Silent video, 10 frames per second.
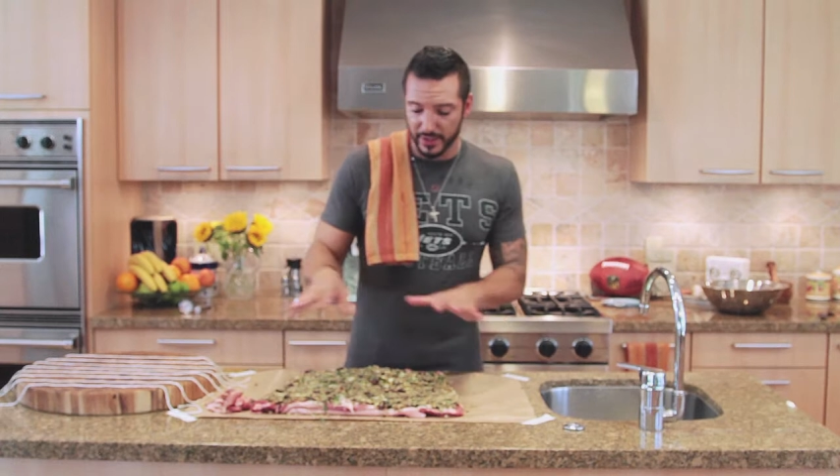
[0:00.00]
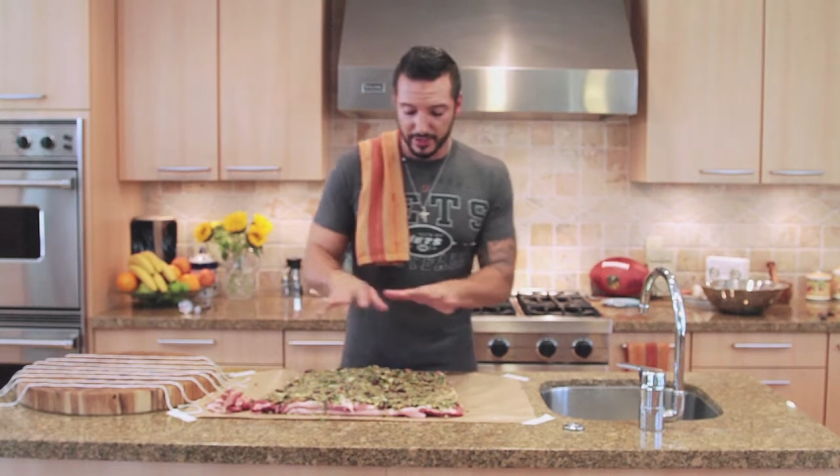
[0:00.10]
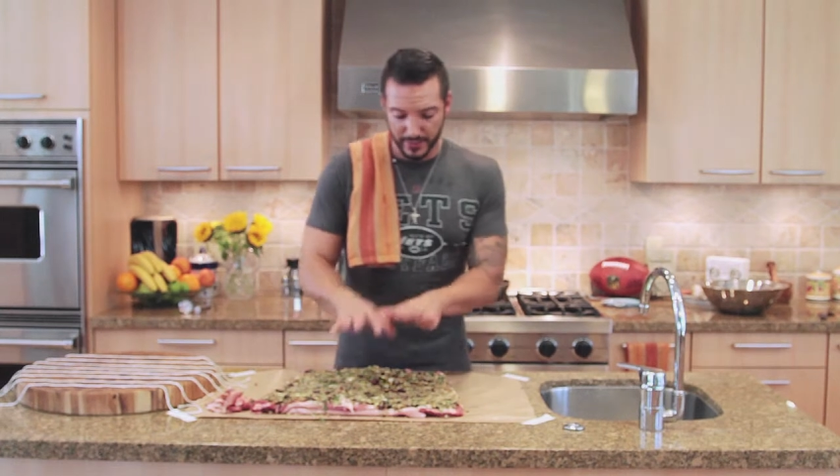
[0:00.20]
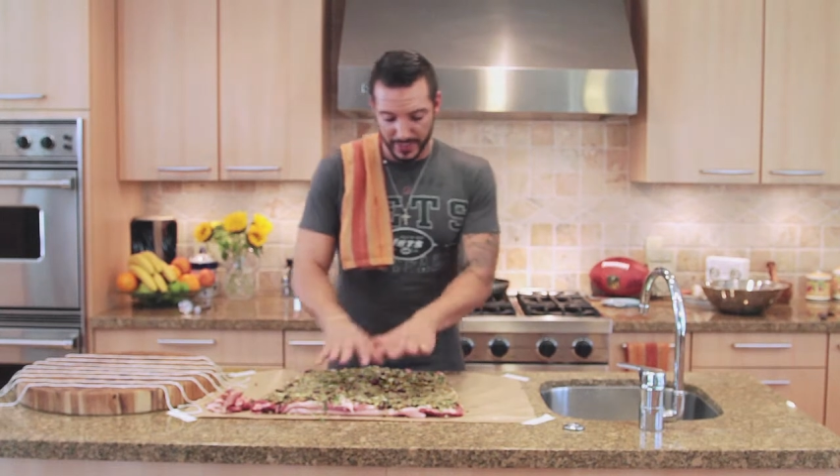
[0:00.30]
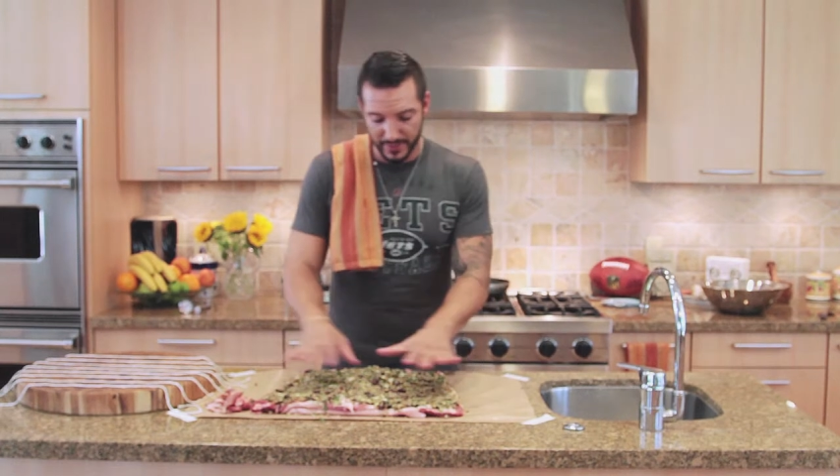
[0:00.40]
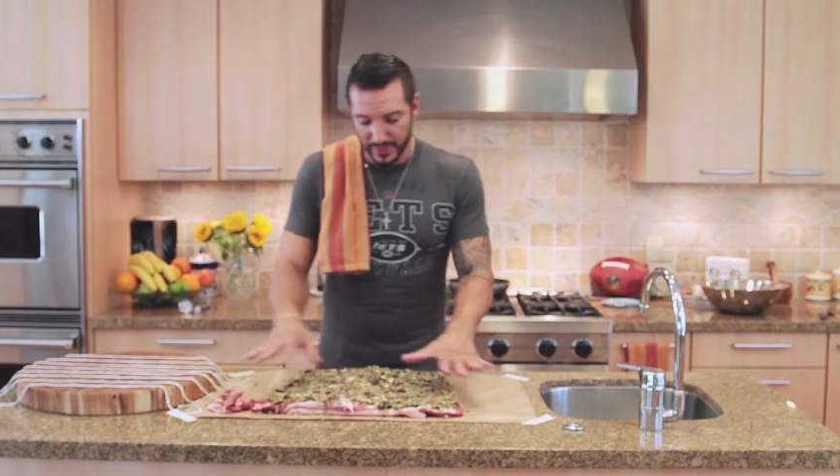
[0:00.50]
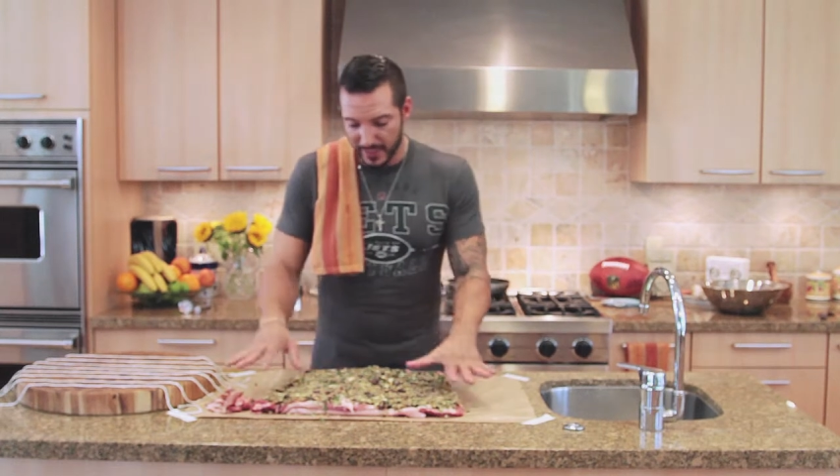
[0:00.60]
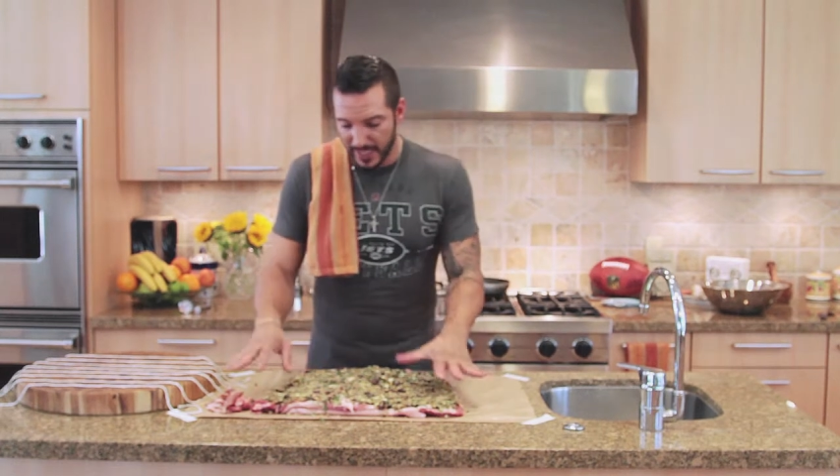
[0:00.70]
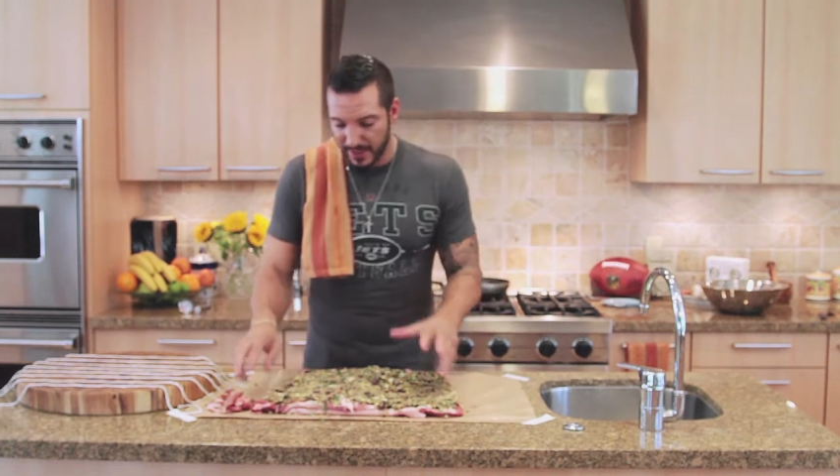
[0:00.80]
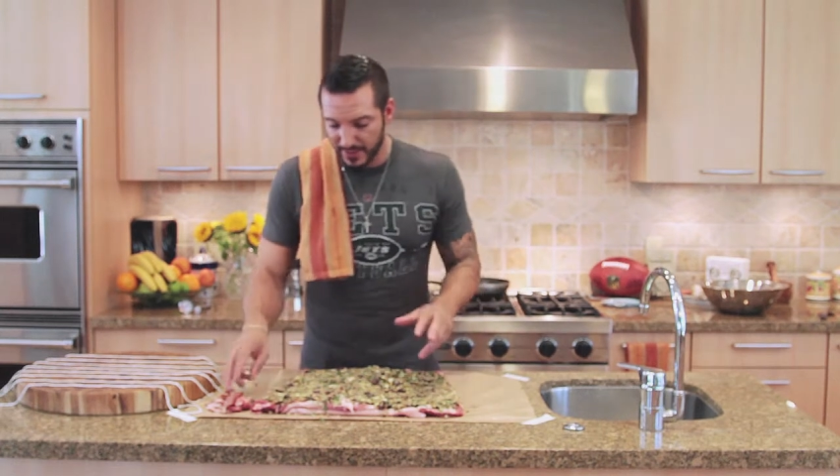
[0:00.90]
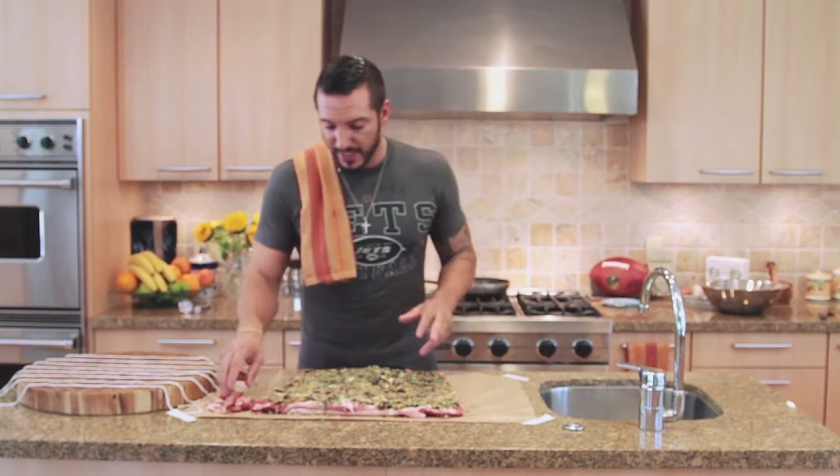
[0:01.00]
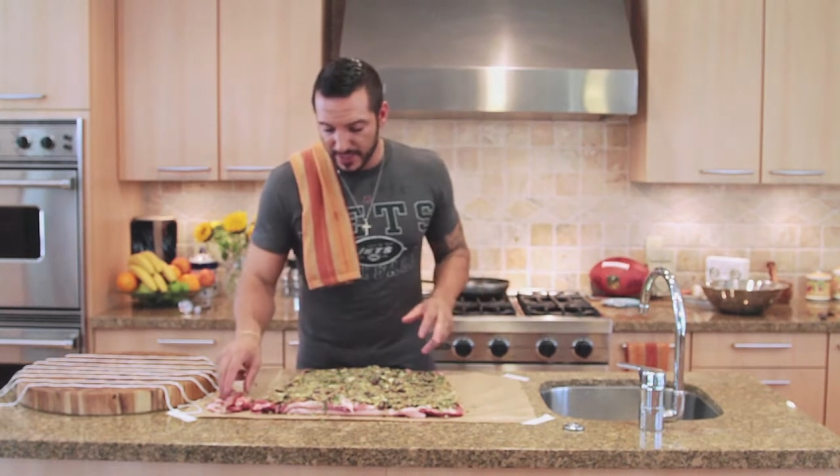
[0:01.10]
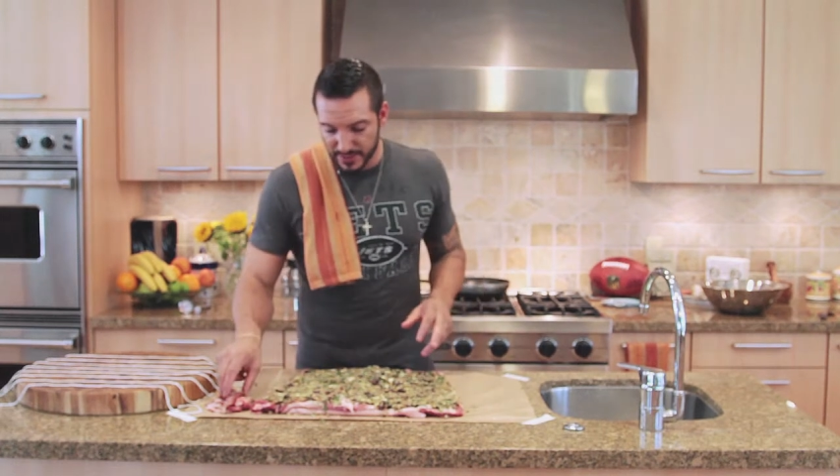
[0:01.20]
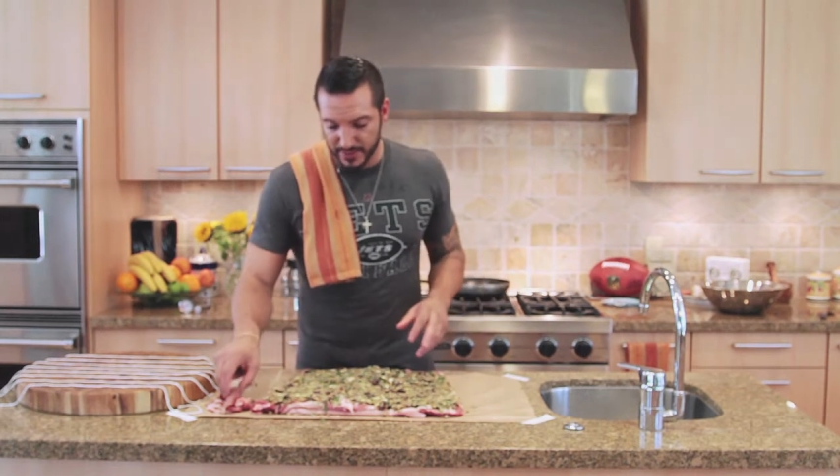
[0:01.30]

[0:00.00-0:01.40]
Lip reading: everything laid out nice.